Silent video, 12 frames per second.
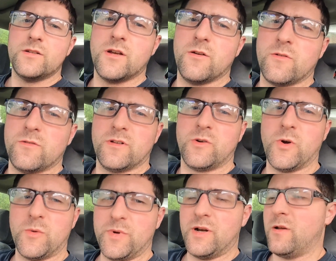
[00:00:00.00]
So the
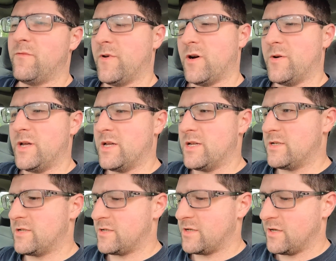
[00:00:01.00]
quick bit of info
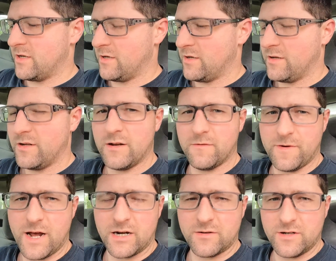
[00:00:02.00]
is in a
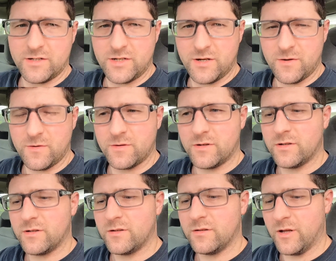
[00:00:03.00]
factory tune,
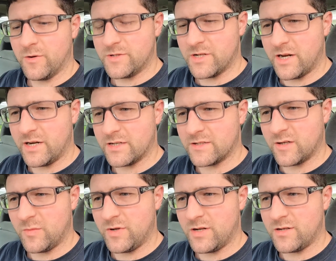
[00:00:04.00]
low setting is
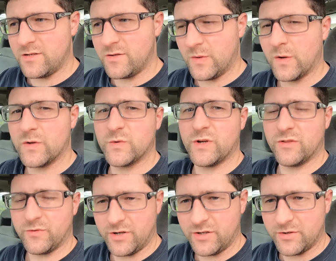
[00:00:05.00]
going to be
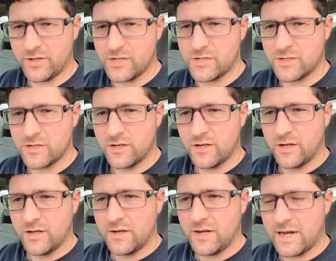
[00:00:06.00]
223 degrees.
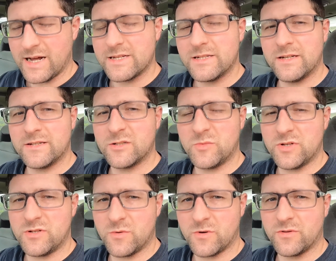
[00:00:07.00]
High setting is going to
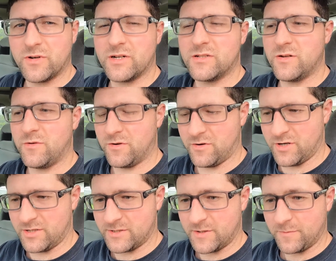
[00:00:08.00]
be 232
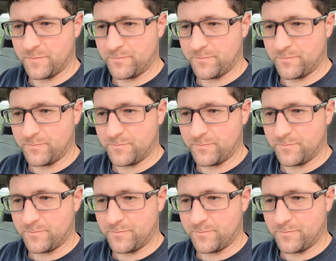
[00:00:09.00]
degrees.